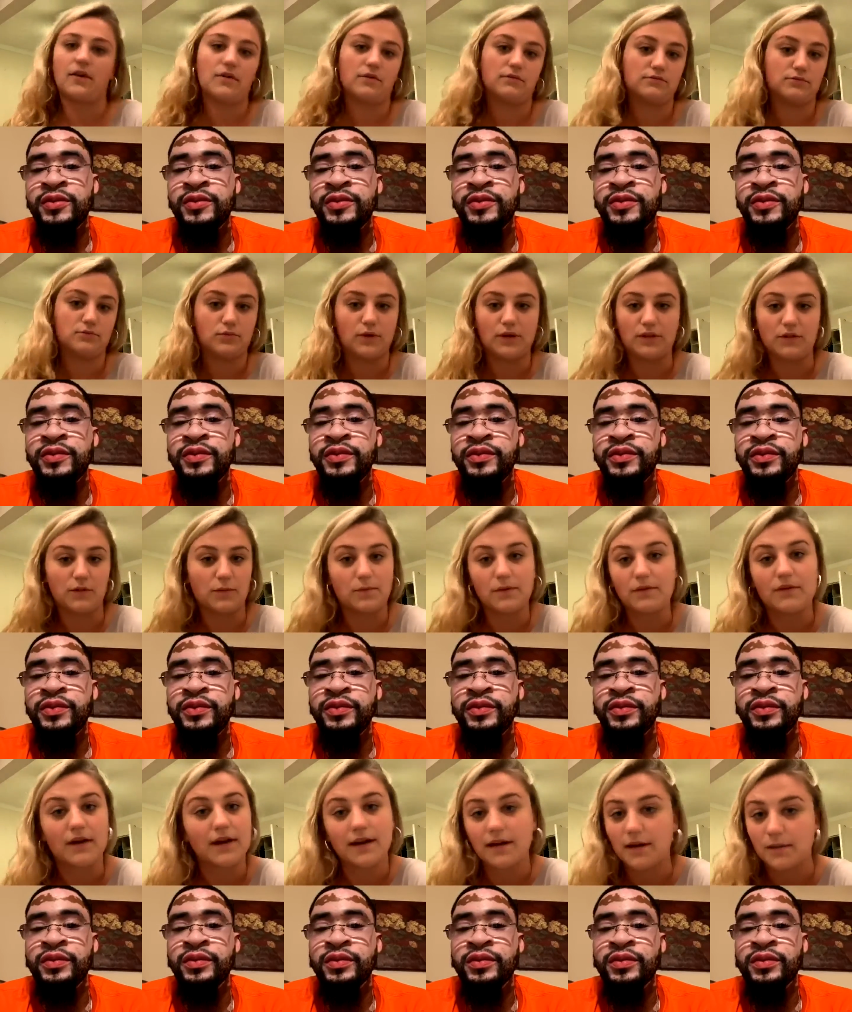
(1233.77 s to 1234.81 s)
Speaker 1: whether it be
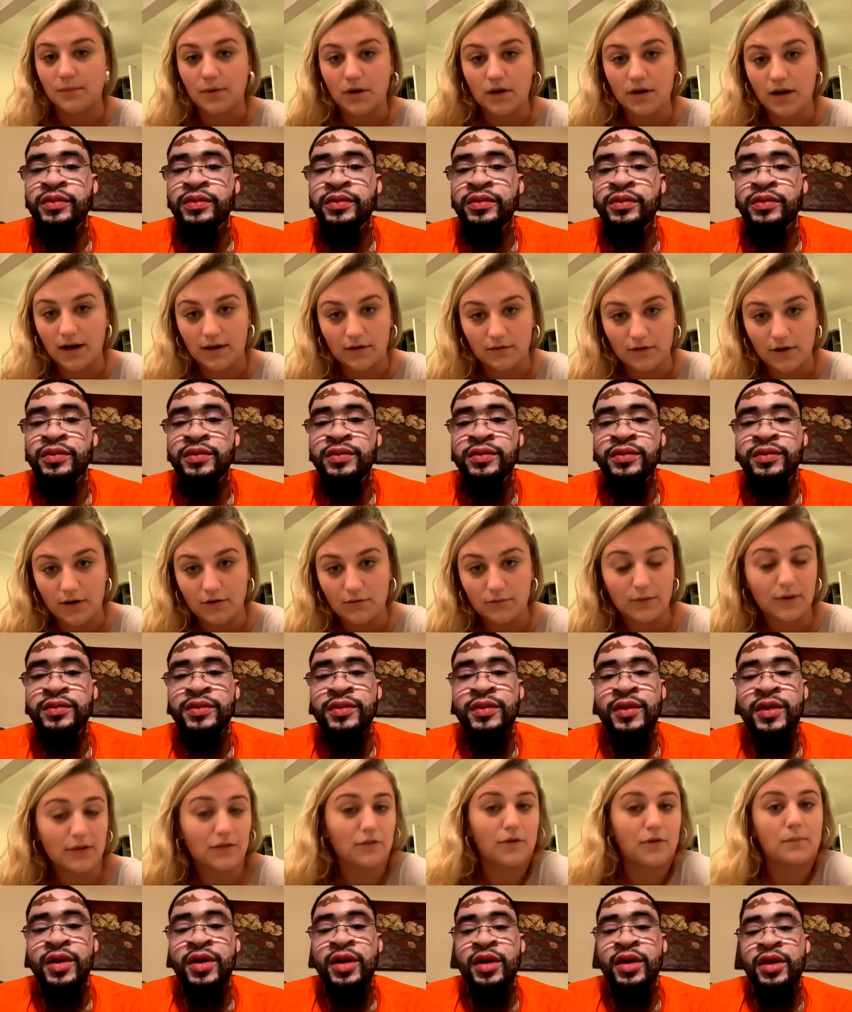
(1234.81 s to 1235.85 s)
writing a book? I don't know. Whether
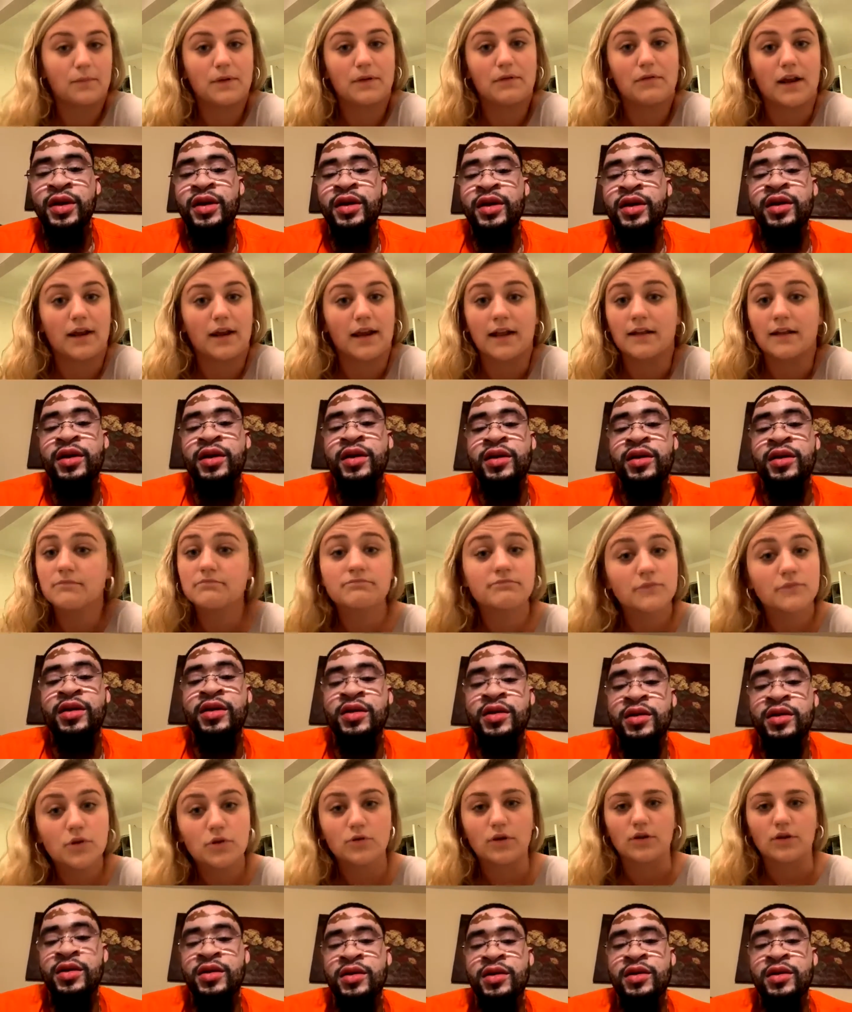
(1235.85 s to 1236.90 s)
it be running, who
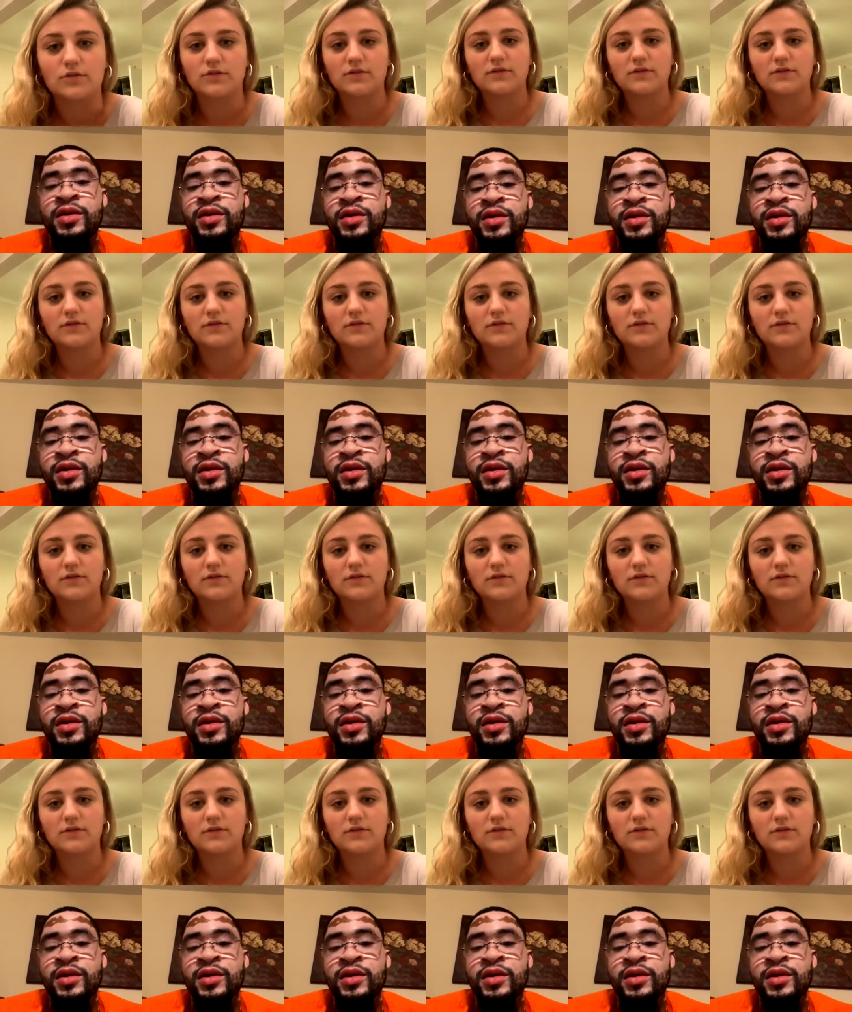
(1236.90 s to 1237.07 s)
knows?